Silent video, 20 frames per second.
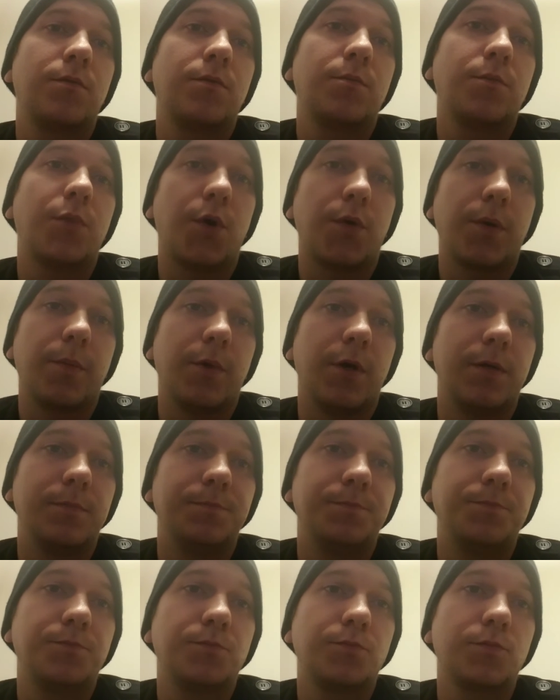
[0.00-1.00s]

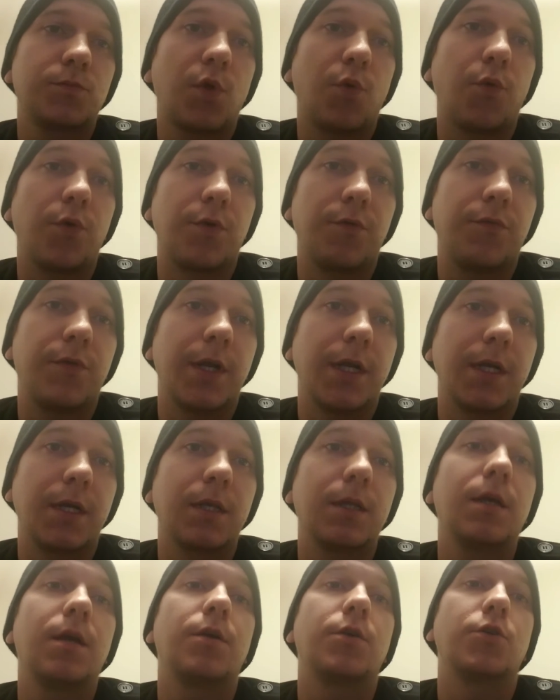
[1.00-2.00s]
Pokemon who are defending
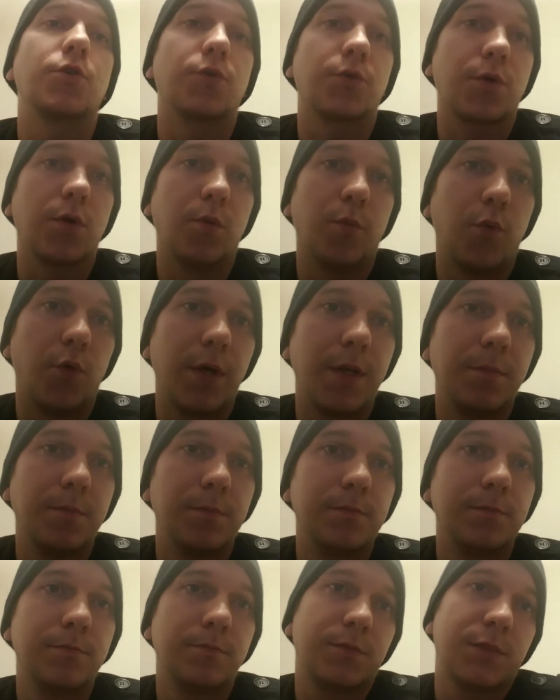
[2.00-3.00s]
your goal point.
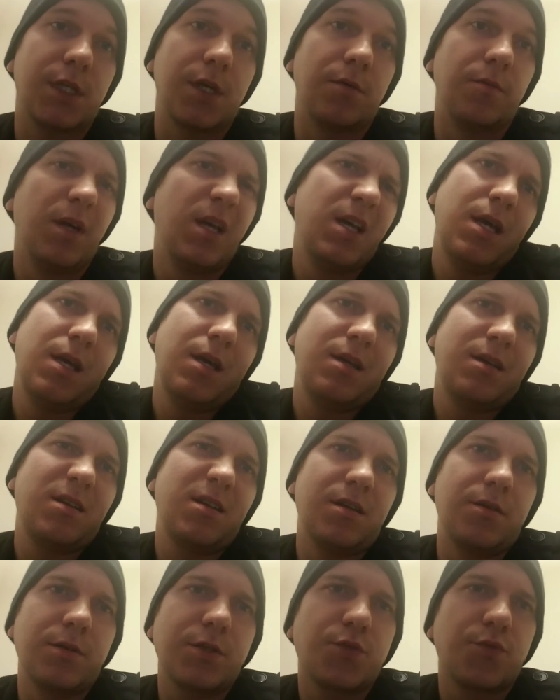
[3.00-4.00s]
So,
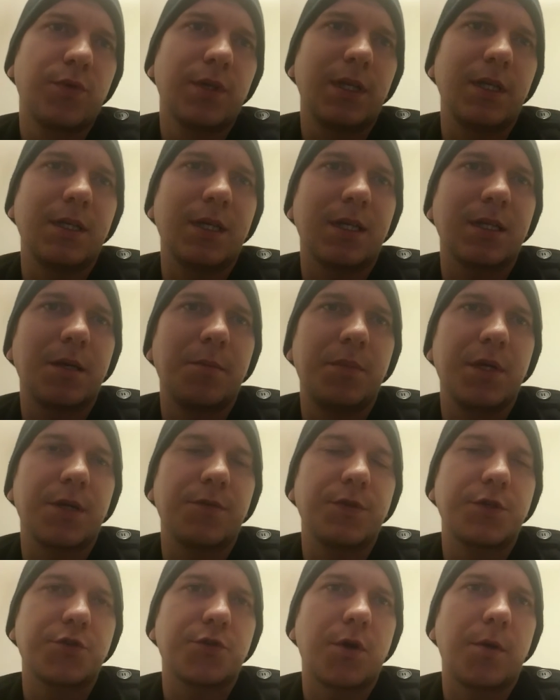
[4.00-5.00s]
it's really not that big
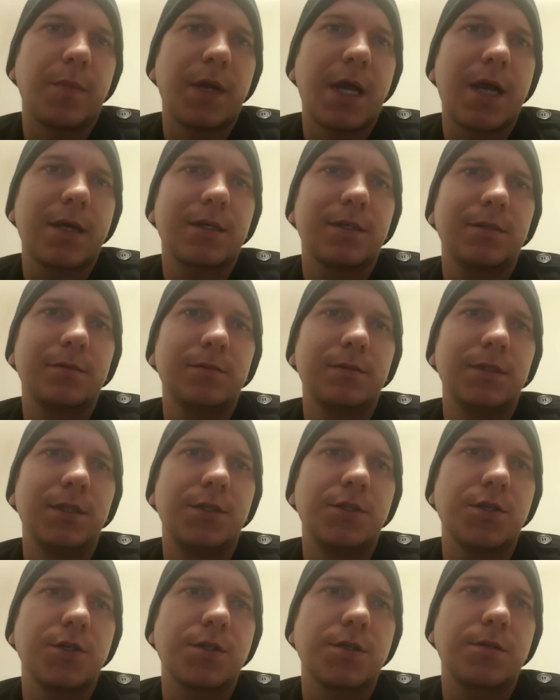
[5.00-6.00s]
of a drawback. It
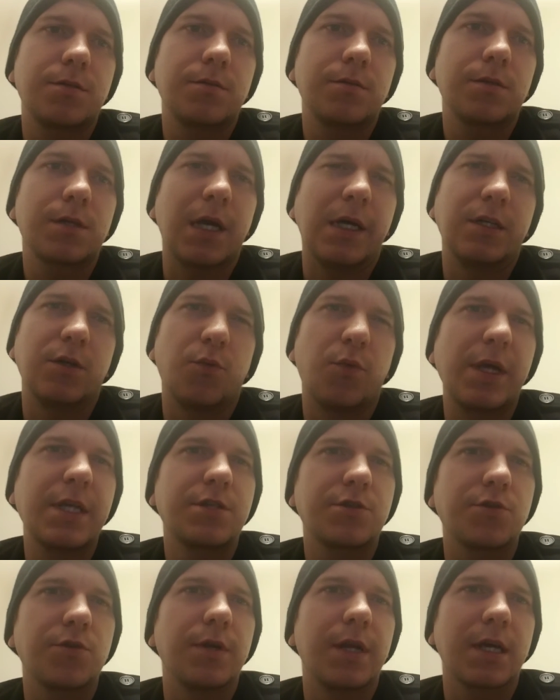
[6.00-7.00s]
just kind of
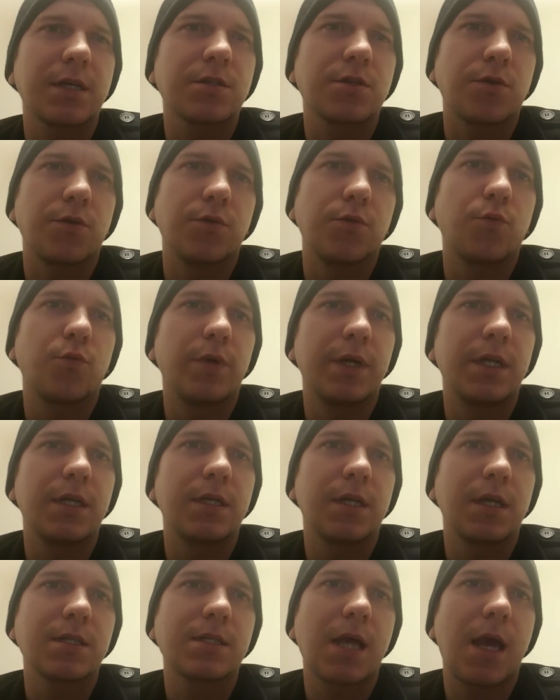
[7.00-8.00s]
wastes your next turn when it
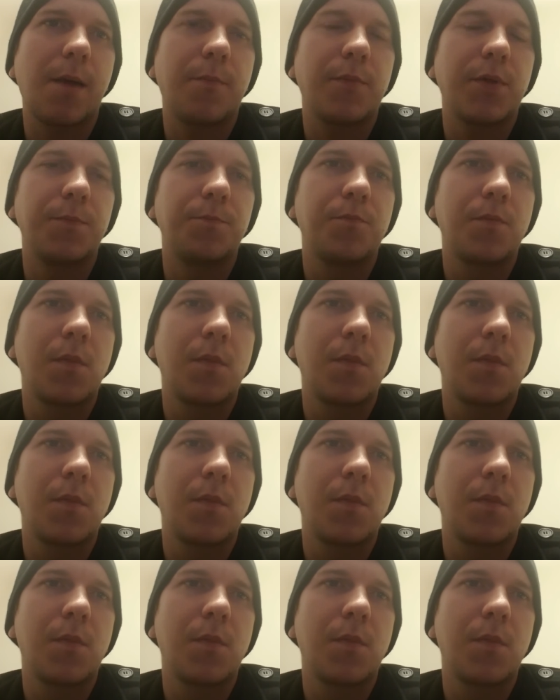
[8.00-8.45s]
does happen.